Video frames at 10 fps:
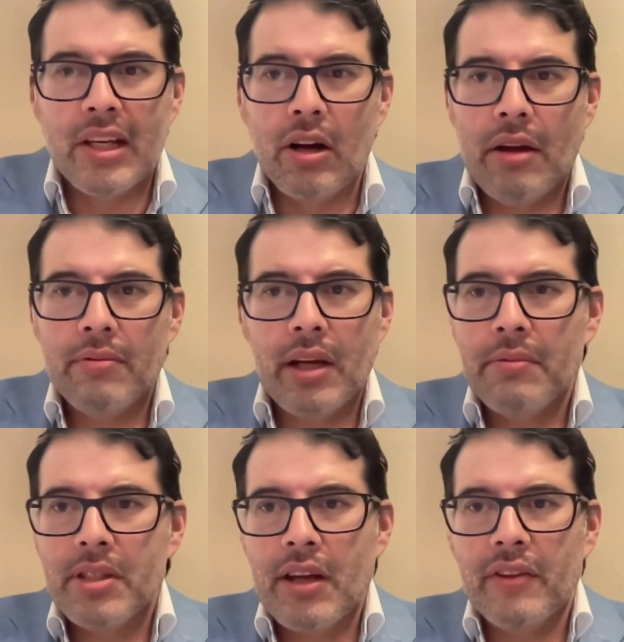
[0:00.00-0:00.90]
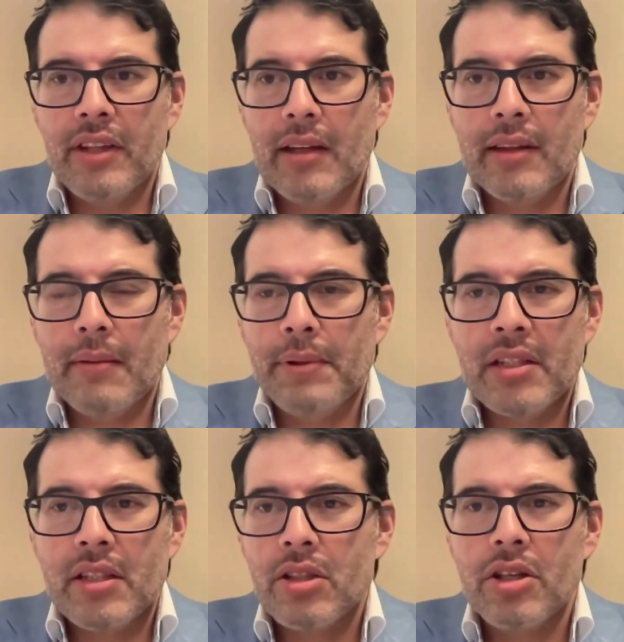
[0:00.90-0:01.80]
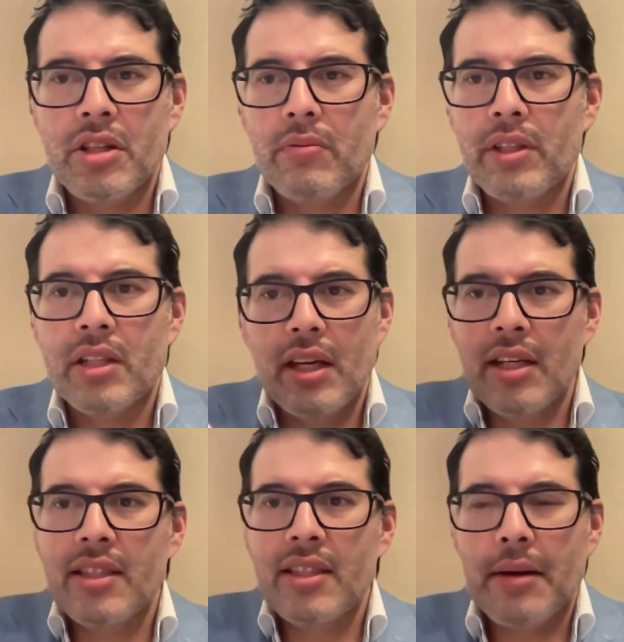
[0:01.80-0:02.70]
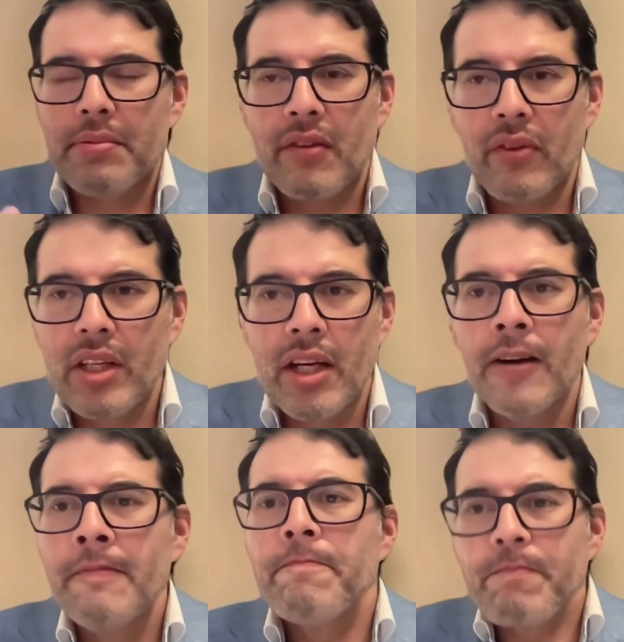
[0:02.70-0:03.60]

I was definitely that plastic surgeon that went to ASAPs every year.